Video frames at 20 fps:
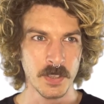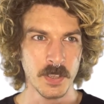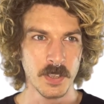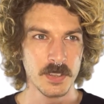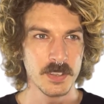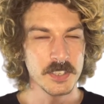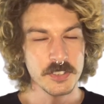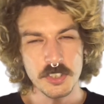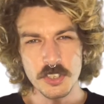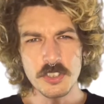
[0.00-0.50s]

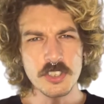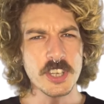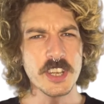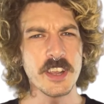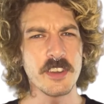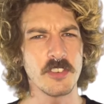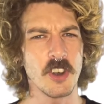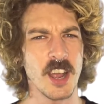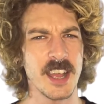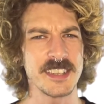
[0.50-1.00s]
This usually
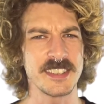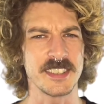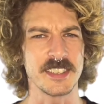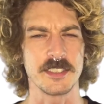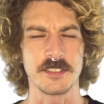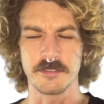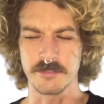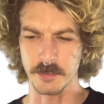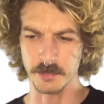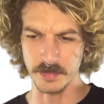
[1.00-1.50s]

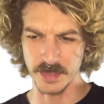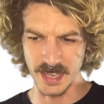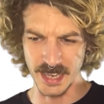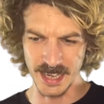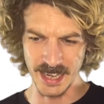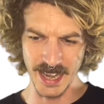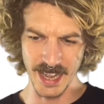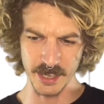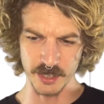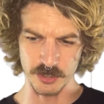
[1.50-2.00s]
arises from the
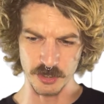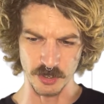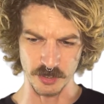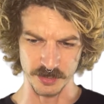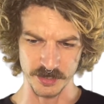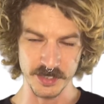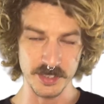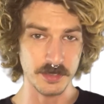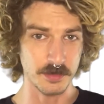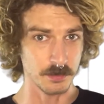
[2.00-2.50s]

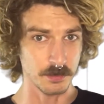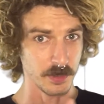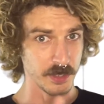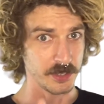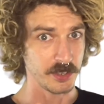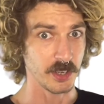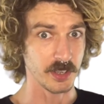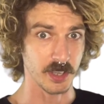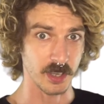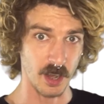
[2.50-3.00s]
electrons, which
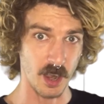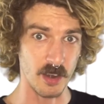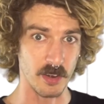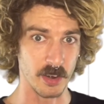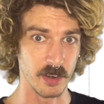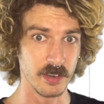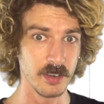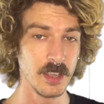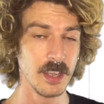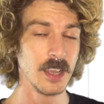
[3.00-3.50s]
are the
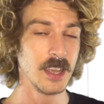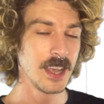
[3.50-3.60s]
current.